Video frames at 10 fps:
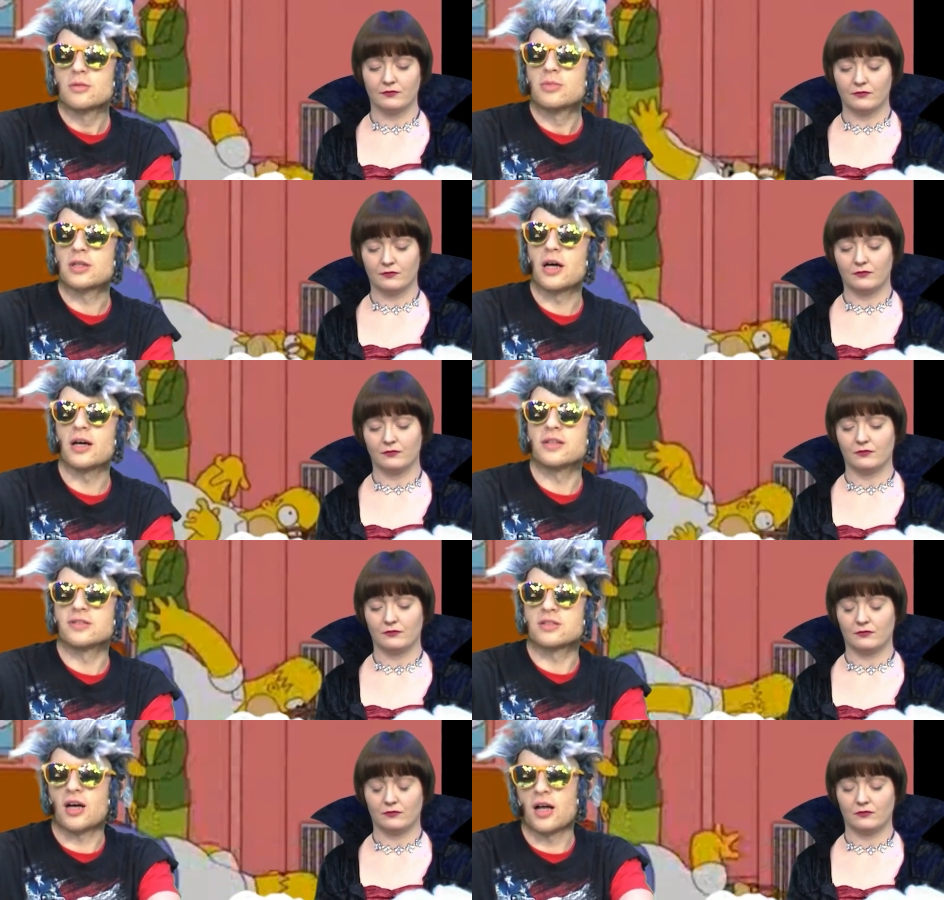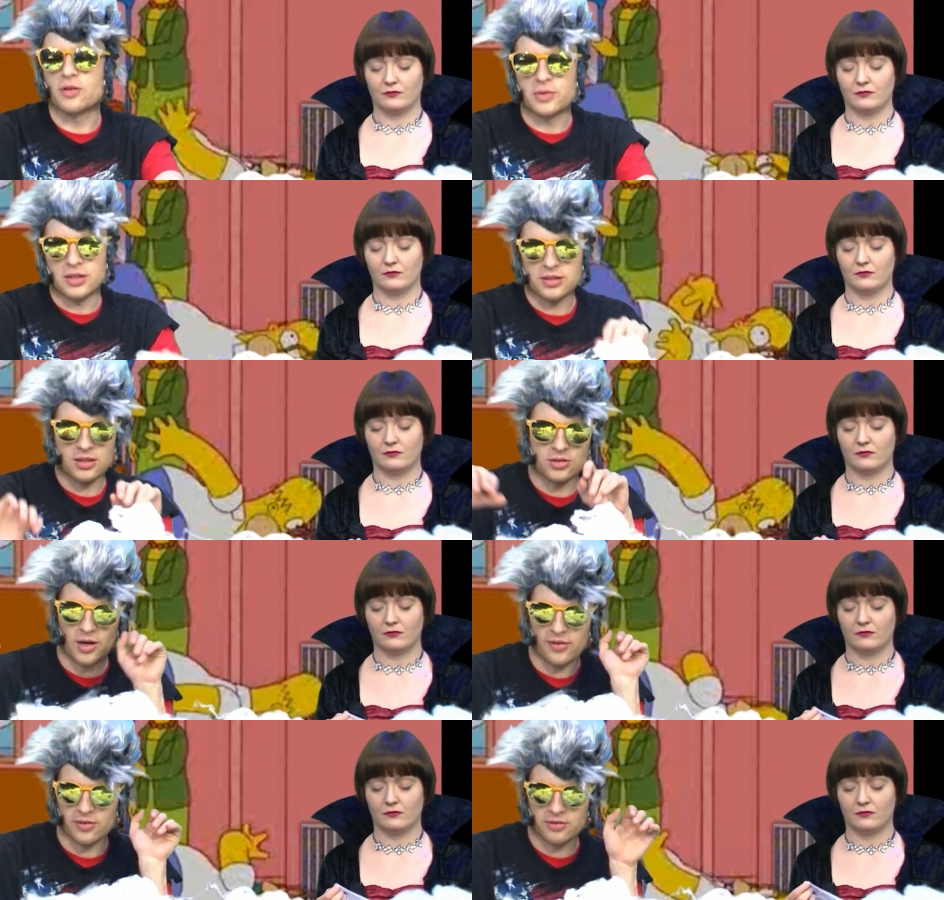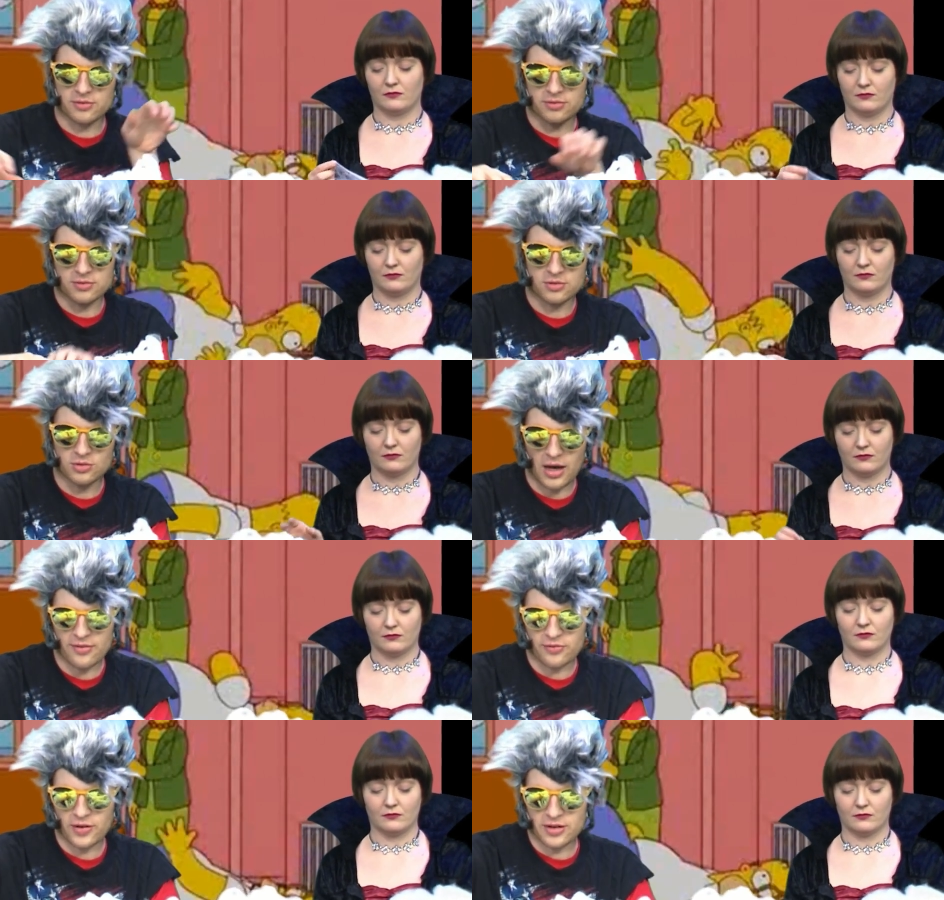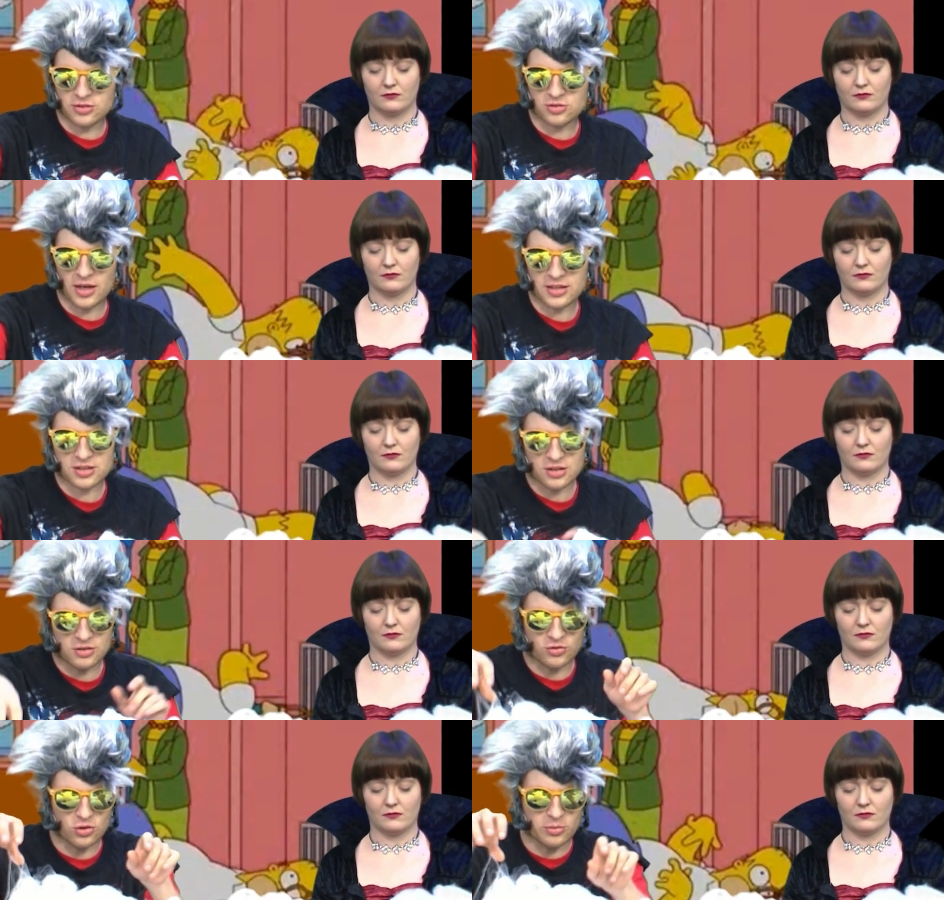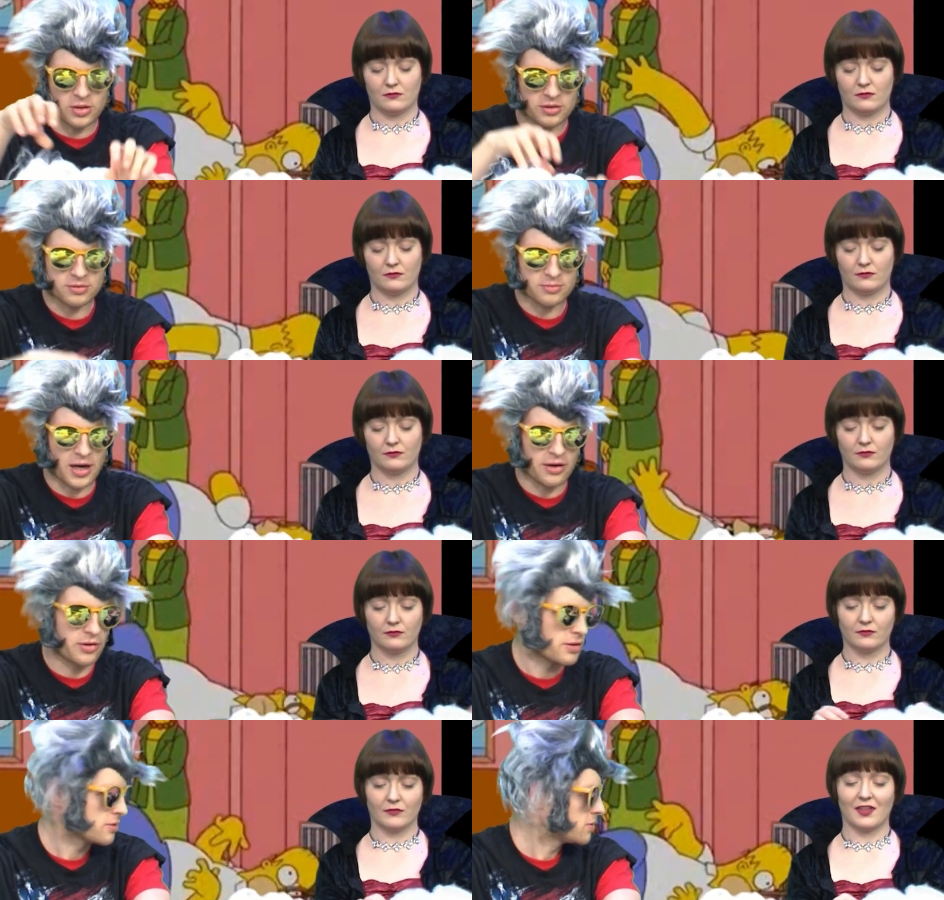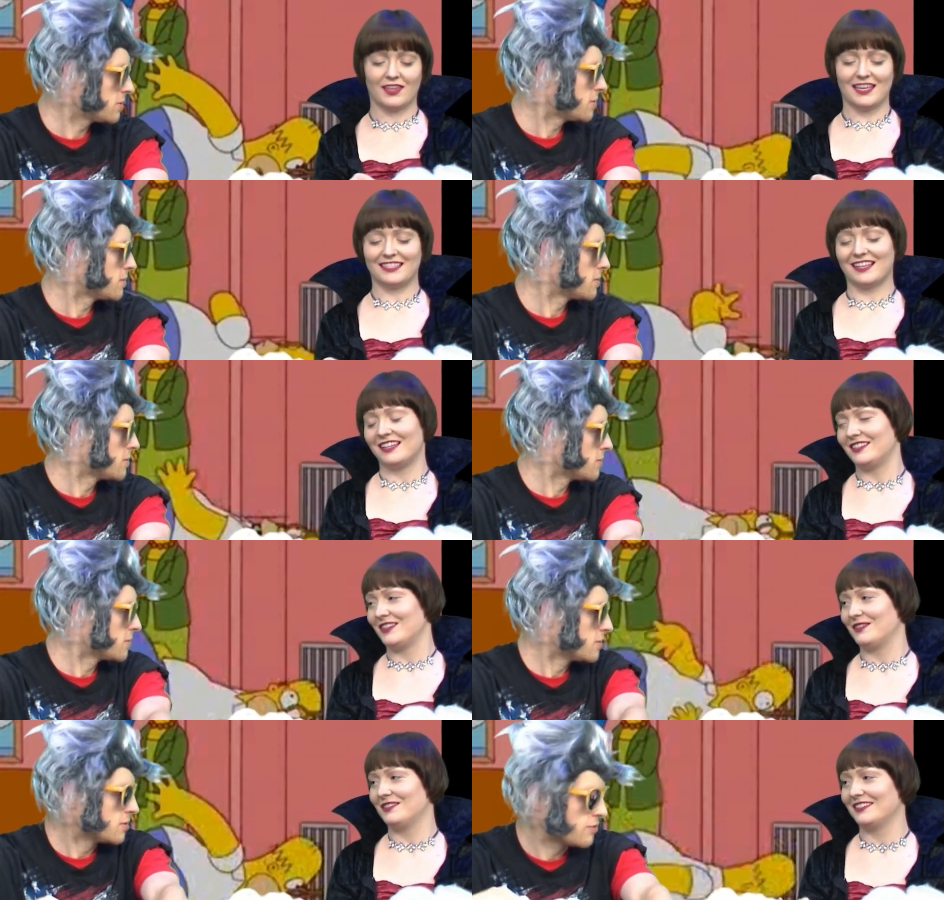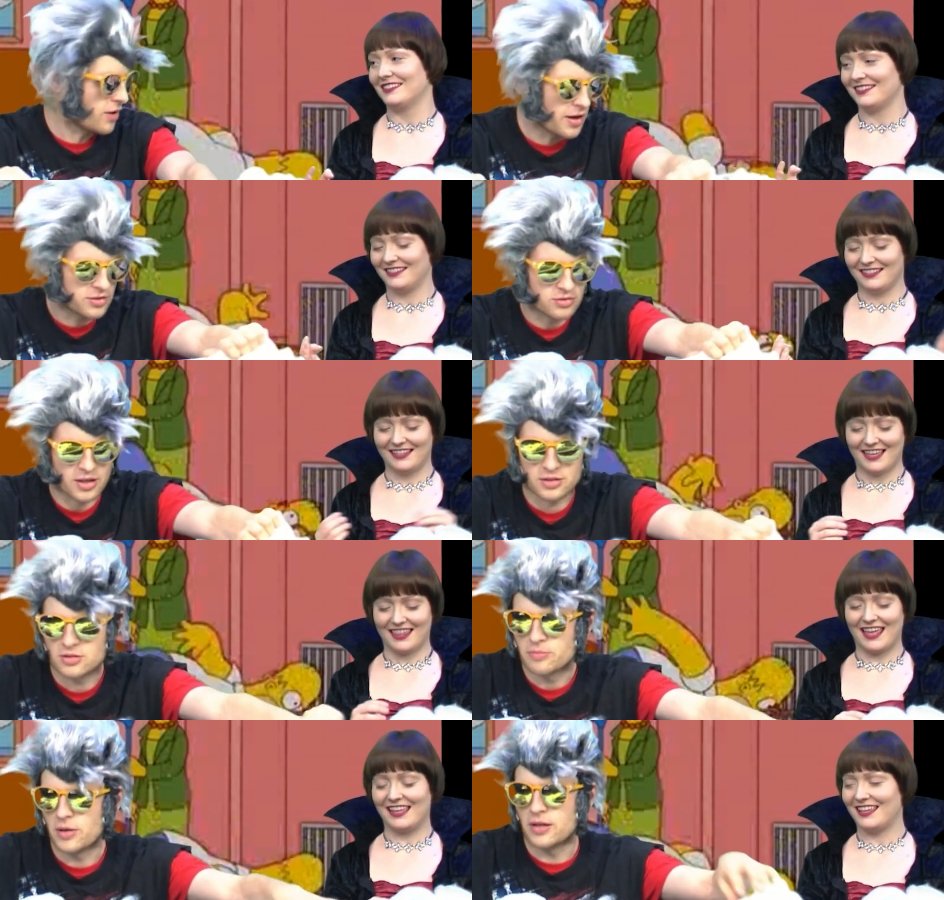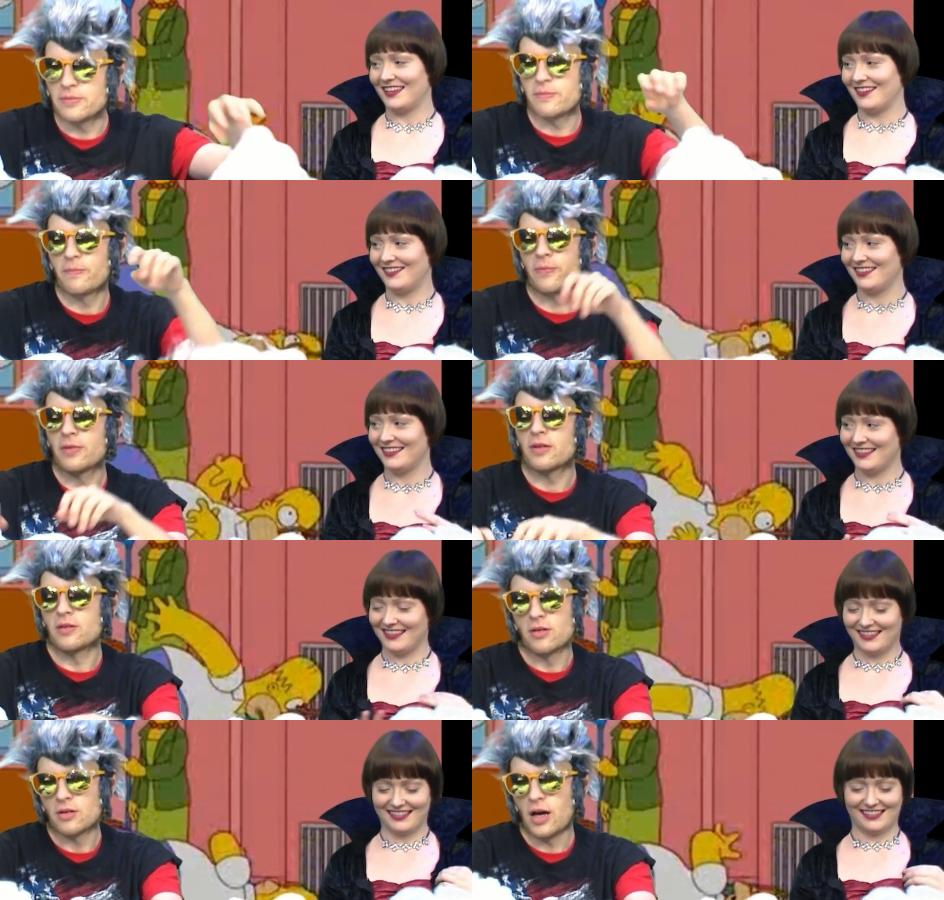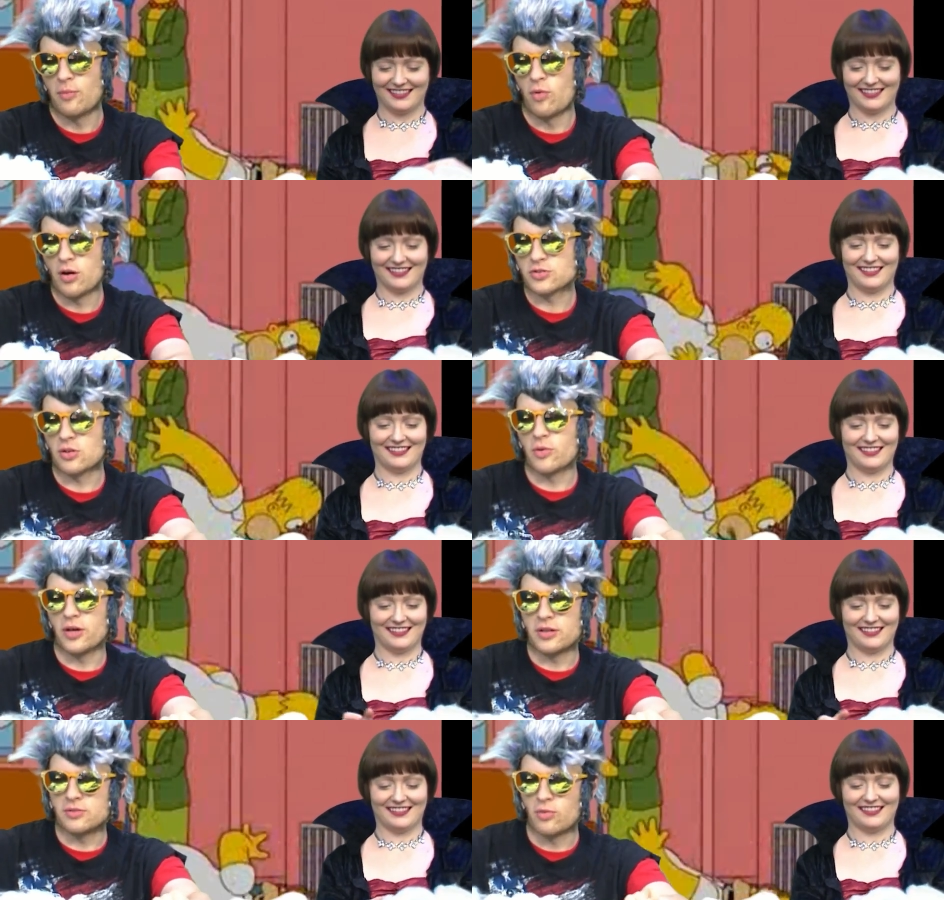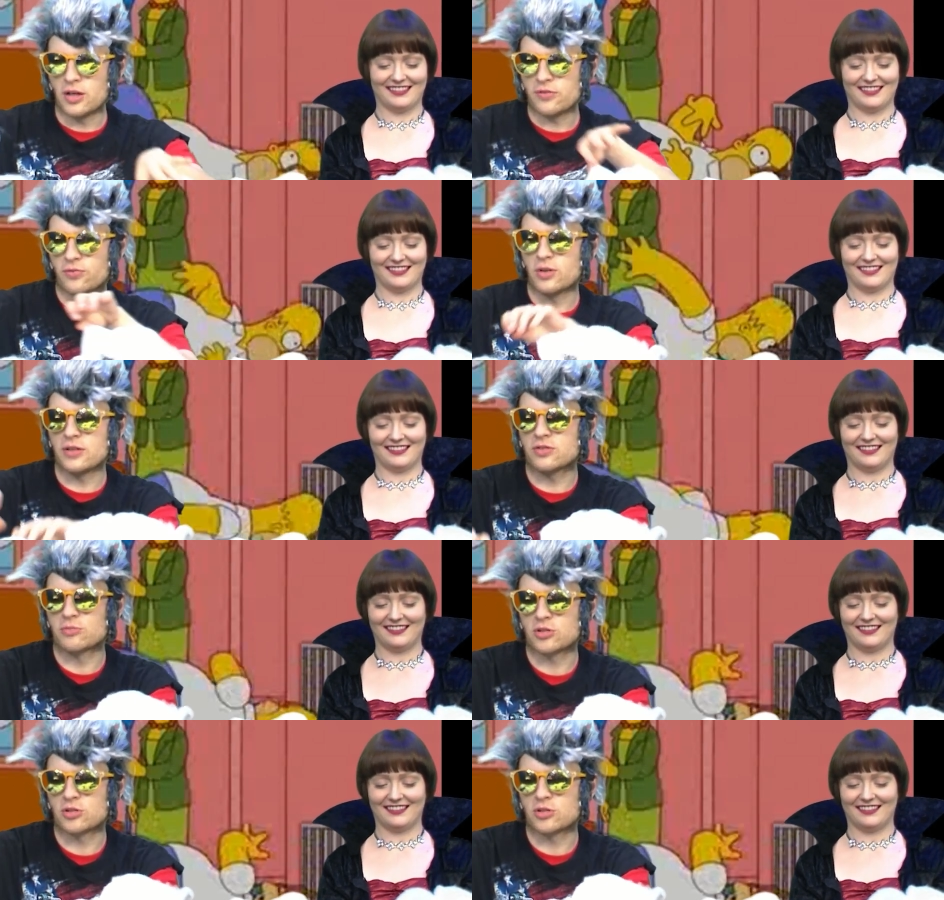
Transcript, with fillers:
Speaker 1: Because it's Halloween and you have a you have a very strange sense of humor, Myra.
Speaker 2: Yes, I do.
Speaker 1: Very strange. Thank you. I'm also worried. What if what if some